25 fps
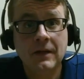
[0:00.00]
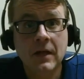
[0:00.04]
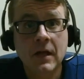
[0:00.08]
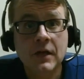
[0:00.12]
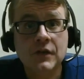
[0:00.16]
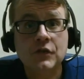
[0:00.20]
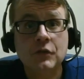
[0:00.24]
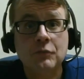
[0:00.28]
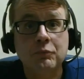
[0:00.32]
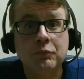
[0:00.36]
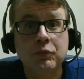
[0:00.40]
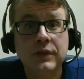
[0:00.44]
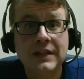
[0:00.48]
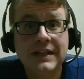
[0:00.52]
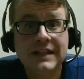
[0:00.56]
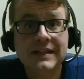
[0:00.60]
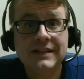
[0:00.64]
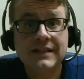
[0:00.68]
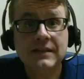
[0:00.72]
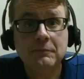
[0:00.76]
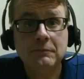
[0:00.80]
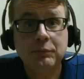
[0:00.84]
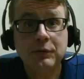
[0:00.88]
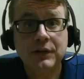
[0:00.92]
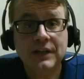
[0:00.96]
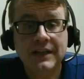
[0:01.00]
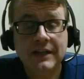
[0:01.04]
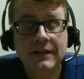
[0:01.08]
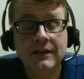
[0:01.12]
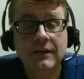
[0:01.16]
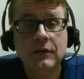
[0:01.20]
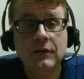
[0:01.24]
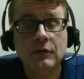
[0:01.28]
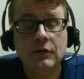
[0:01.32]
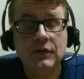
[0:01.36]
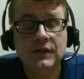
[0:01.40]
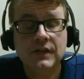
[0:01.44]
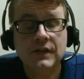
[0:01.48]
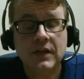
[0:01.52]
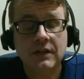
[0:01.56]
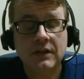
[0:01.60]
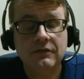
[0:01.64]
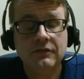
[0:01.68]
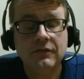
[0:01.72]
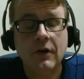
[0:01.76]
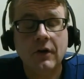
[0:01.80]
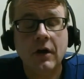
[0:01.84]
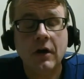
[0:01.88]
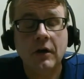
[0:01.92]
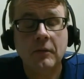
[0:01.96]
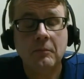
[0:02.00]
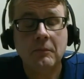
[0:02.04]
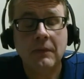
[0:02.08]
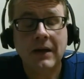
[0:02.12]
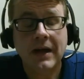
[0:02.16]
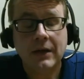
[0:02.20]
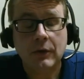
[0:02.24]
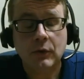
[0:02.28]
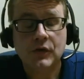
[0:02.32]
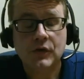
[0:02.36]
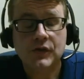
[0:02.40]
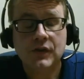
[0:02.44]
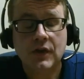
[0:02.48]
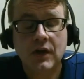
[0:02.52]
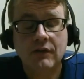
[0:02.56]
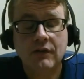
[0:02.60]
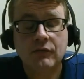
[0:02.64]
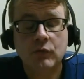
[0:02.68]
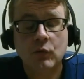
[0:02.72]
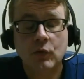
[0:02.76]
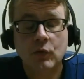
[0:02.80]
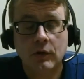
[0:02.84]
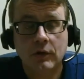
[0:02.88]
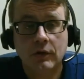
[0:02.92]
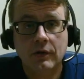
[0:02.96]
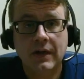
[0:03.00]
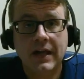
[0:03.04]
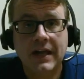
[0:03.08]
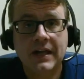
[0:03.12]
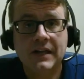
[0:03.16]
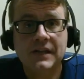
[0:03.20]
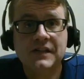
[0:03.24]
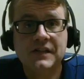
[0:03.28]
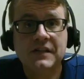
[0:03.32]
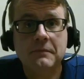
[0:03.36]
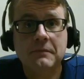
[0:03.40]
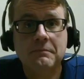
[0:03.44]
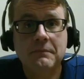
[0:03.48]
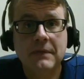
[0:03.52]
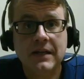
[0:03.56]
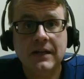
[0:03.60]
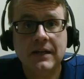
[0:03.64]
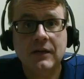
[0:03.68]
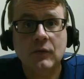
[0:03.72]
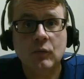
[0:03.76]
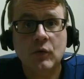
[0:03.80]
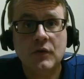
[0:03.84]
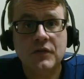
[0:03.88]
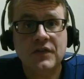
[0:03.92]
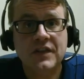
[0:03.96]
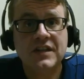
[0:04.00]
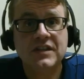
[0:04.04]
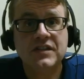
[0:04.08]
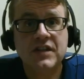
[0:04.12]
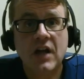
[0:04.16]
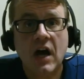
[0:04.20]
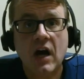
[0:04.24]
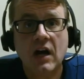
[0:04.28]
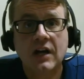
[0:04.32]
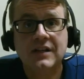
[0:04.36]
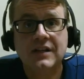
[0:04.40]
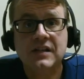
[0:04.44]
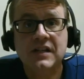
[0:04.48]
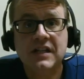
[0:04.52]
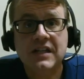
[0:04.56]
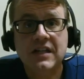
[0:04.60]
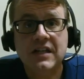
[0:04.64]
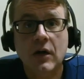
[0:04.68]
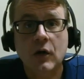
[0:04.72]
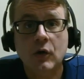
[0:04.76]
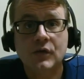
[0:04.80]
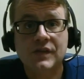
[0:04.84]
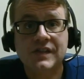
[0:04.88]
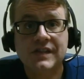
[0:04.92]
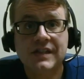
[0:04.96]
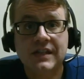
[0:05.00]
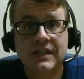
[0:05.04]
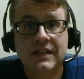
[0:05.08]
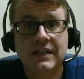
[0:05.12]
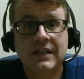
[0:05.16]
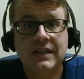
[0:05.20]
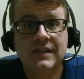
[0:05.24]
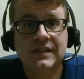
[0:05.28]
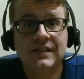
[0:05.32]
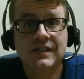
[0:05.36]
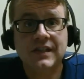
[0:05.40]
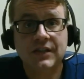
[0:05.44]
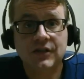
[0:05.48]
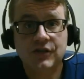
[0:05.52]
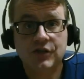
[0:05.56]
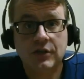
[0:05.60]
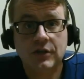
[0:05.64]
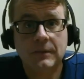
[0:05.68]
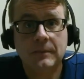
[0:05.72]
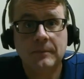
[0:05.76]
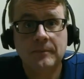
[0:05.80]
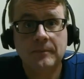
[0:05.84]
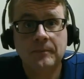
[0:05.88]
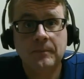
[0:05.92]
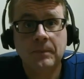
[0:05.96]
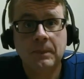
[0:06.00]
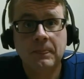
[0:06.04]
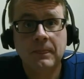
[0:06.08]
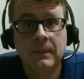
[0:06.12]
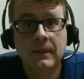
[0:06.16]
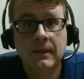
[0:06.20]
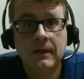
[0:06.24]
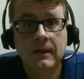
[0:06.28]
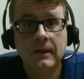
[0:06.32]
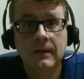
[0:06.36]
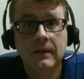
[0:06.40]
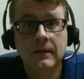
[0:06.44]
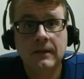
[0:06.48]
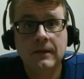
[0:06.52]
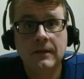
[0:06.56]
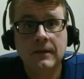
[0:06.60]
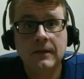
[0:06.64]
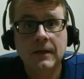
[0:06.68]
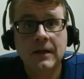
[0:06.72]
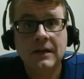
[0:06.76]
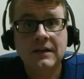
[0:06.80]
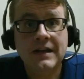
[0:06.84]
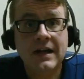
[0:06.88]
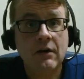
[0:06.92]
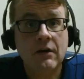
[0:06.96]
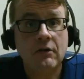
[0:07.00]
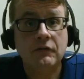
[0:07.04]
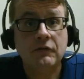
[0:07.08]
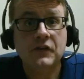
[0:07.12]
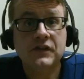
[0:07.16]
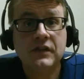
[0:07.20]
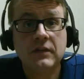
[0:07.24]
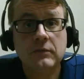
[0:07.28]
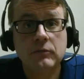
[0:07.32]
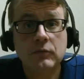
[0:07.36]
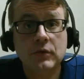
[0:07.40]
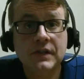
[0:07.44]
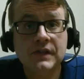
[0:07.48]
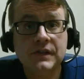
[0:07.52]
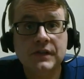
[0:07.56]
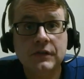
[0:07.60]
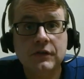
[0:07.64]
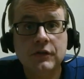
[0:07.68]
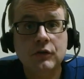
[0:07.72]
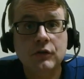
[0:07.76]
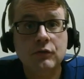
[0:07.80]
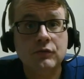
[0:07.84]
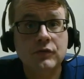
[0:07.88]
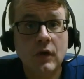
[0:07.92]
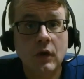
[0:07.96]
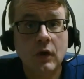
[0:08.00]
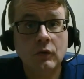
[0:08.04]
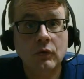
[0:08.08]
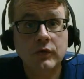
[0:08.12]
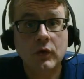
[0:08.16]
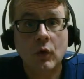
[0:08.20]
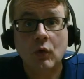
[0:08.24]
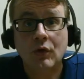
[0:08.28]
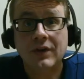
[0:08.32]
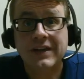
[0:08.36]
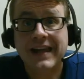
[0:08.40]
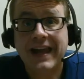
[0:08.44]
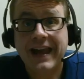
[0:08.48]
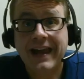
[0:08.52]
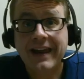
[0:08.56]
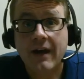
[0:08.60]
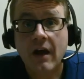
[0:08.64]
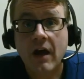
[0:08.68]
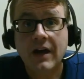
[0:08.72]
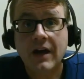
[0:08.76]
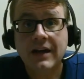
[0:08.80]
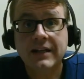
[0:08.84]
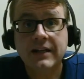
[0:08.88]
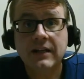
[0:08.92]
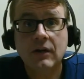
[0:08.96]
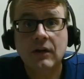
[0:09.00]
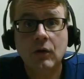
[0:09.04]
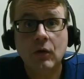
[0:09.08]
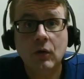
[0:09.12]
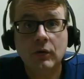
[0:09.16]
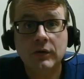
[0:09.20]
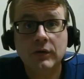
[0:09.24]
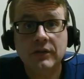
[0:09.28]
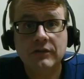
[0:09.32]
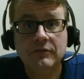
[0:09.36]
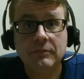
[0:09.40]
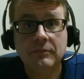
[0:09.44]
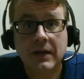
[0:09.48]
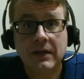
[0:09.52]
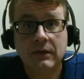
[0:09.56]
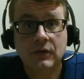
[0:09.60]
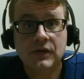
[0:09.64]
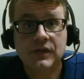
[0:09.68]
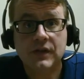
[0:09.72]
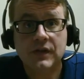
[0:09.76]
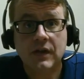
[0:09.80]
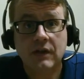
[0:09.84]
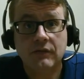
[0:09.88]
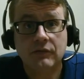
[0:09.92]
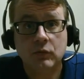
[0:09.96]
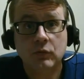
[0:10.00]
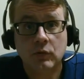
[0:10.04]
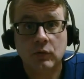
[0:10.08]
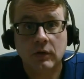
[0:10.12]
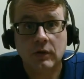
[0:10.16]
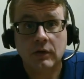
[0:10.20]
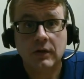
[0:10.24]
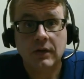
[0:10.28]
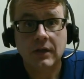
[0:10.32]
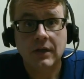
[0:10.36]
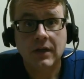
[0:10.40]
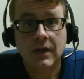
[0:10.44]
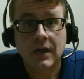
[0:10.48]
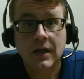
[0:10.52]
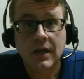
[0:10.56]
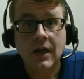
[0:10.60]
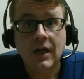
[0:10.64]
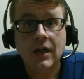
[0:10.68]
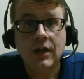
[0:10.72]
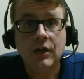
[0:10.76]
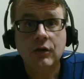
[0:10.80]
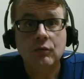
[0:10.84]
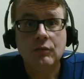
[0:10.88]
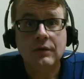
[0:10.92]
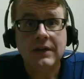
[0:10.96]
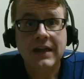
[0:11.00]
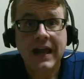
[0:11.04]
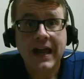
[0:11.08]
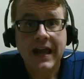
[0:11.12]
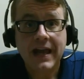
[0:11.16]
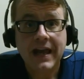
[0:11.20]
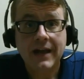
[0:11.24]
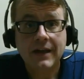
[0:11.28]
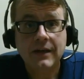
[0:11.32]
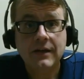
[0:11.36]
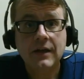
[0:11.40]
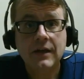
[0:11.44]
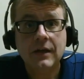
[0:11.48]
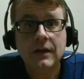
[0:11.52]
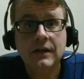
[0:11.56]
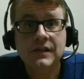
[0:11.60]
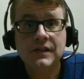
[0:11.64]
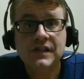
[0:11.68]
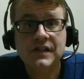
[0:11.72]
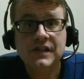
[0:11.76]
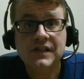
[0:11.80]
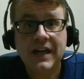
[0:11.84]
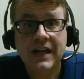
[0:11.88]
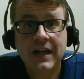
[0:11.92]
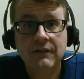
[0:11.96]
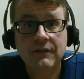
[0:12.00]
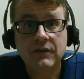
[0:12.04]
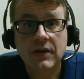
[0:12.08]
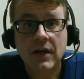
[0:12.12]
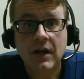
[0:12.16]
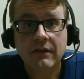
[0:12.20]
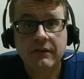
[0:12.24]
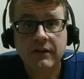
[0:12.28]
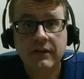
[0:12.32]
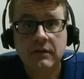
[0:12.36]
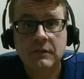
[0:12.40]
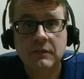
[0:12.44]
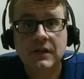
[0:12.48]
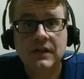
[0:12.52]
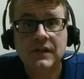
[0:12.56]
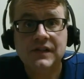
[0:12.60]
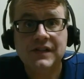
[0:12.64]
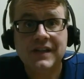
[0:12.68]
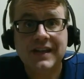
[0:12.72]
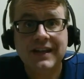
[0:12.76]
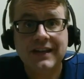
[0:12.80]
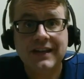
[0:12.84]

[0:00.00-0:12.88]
So please complete your stuff on Microsoft Word and submit it with the DOC extension. Now, if for some reason you don't or cannot get a hold of Microsoft Word, you can save documents